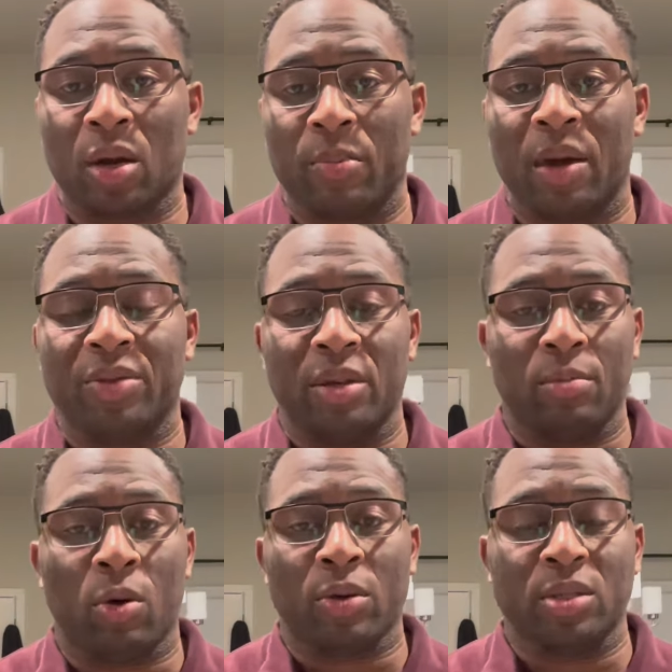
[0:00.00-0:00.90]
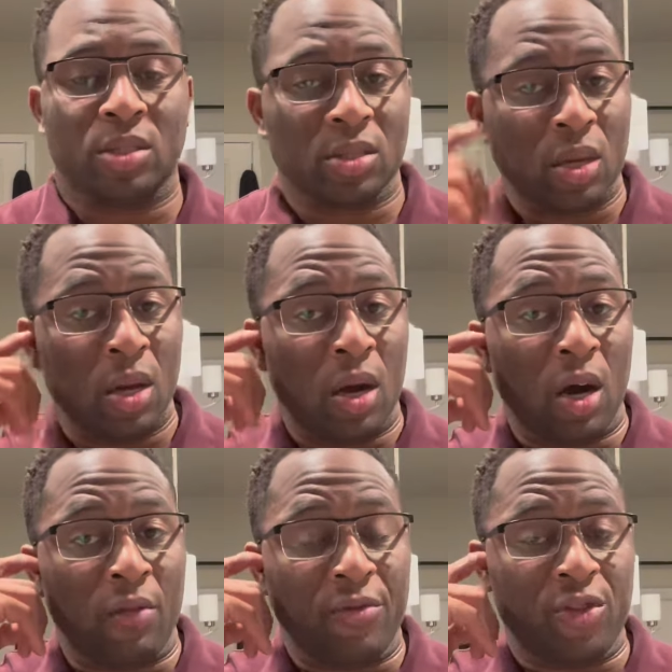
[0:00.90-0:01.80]
about the importance
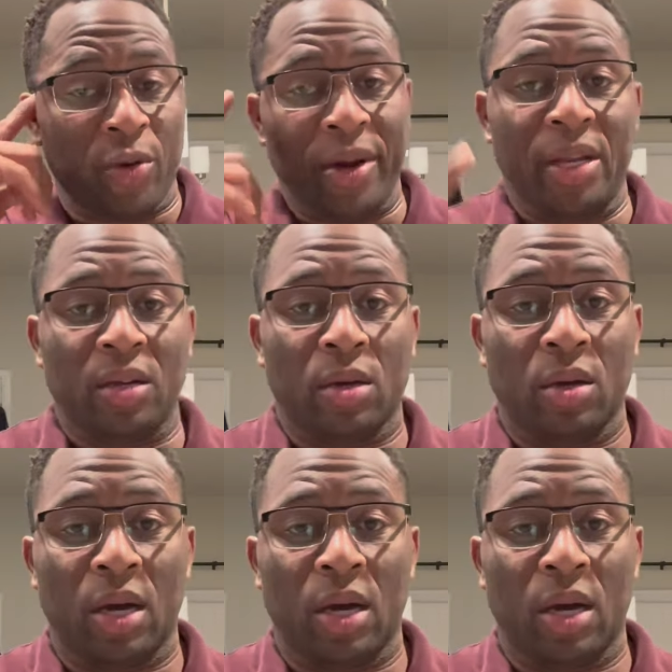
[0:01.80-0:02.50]
of training